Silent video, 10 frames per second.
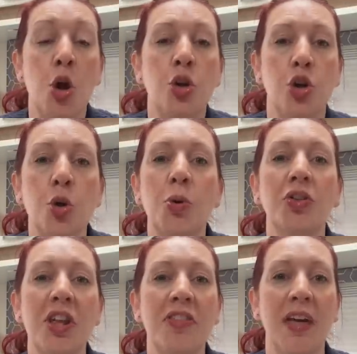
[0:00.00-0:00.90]
You will
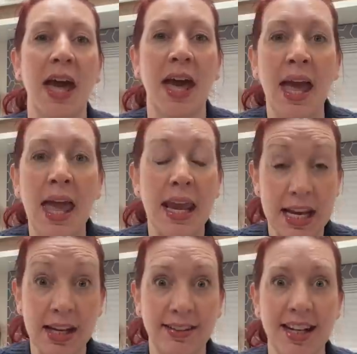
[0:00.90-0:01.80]
sit there
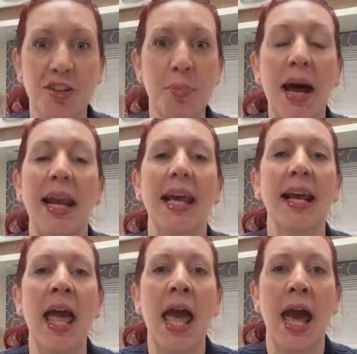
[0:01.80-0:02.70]
in a state of panic
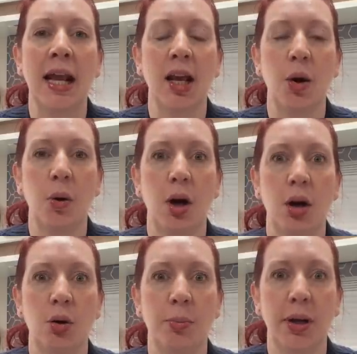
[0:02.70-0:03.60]
and go,
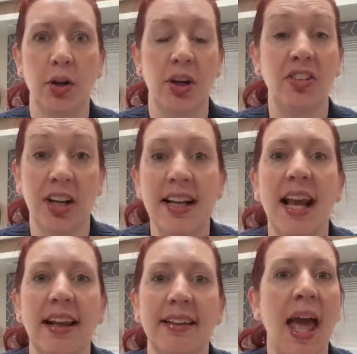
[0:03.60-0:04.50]
oh my God, and second
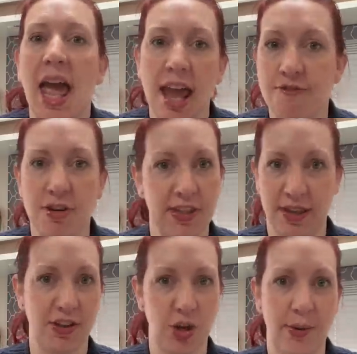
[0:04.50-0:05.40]
guess
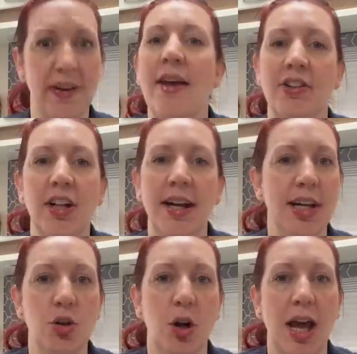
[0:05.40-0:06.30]
everything that you have ever done
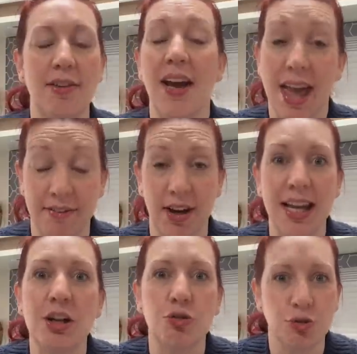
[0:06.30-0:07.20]
in your life ever.
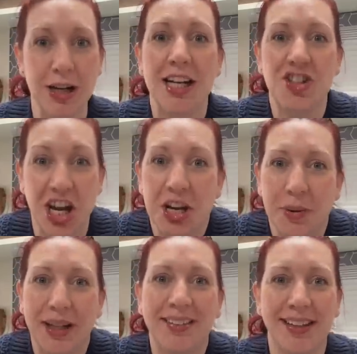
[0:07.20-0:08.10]
It's really
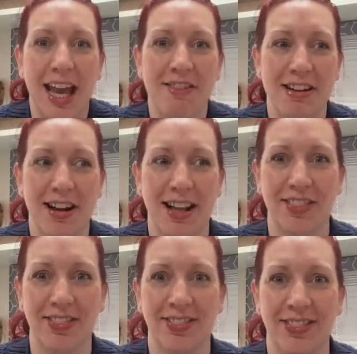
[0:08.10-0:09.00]
genuinely scary. You're like,
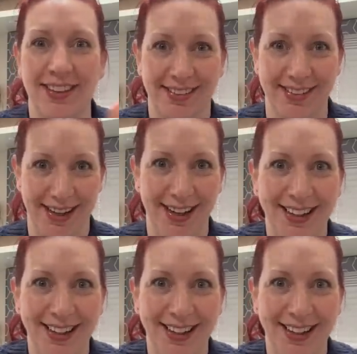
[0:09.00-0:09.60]
this is it.